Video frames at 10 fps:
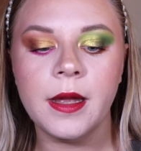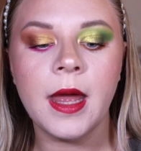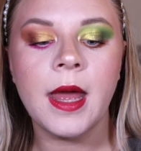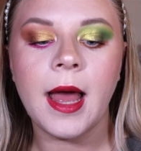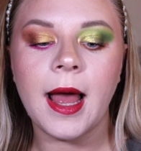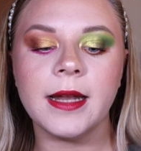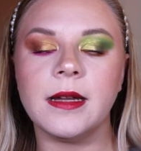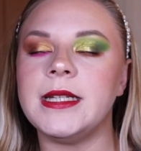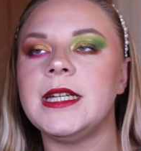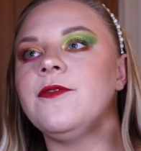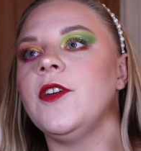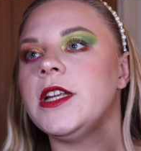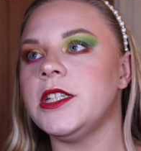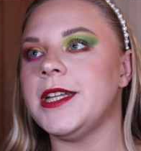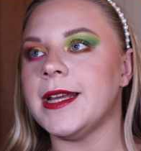And I did
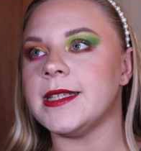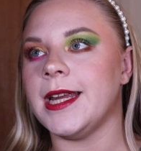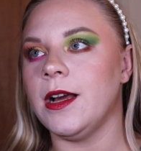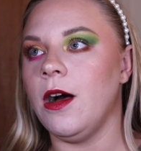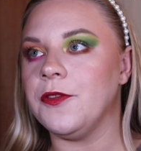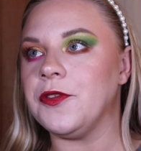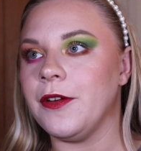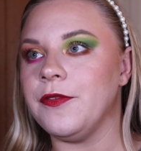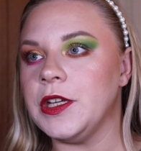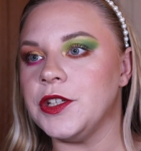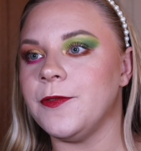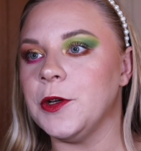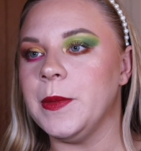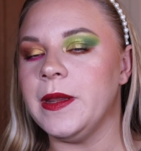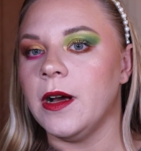find yesterday after I finished
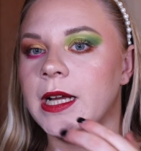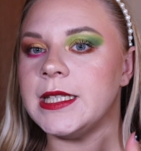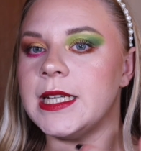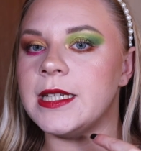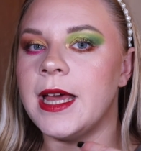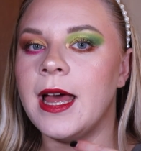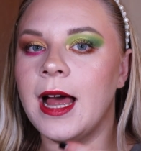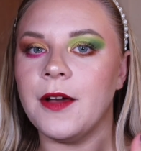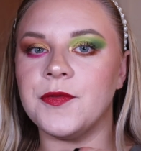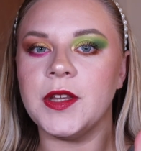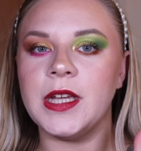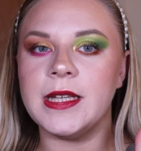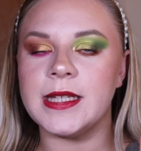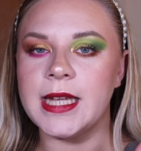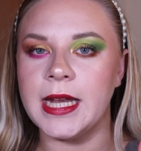filming that I did have
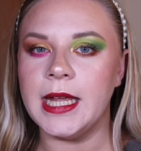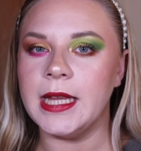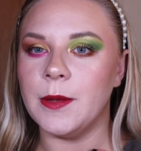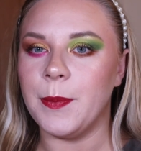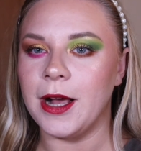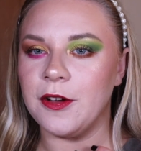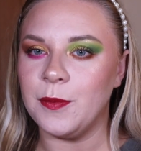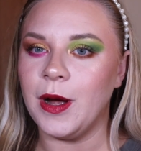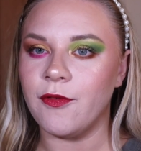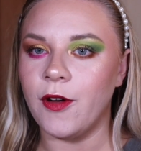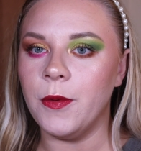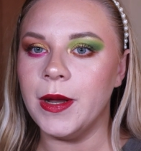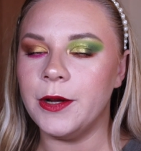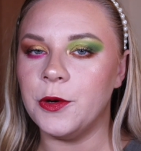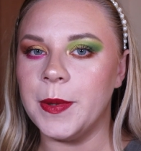the scent in the back of my throat
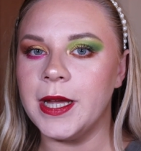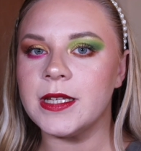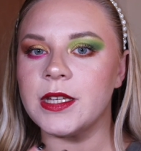a little bit.